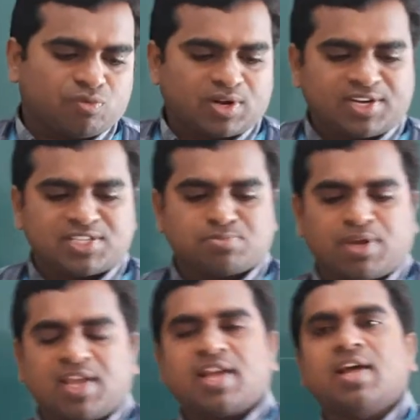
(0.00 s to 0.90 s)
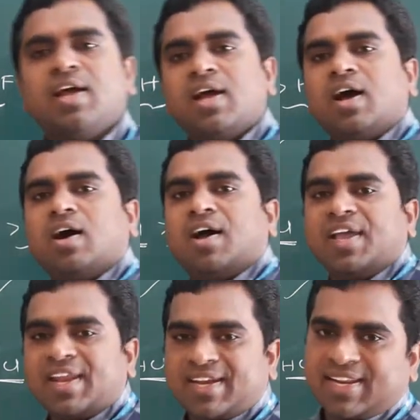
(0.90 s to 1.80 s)
what it is here
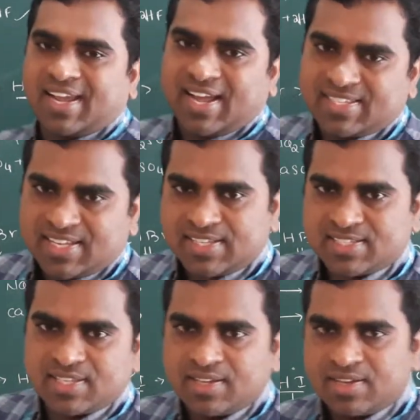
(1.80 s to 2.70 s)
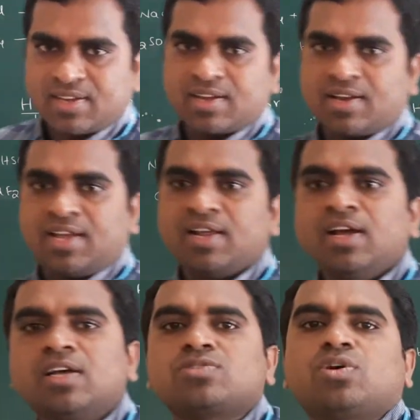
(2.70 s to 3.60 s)
inert gases.
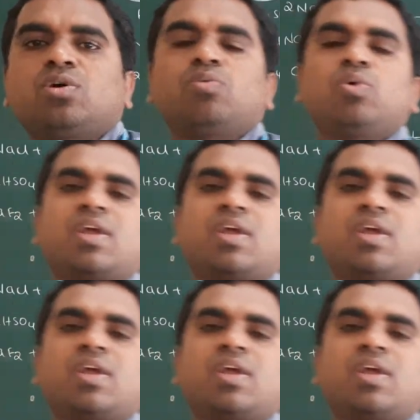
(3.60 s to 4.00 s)
Clear? So we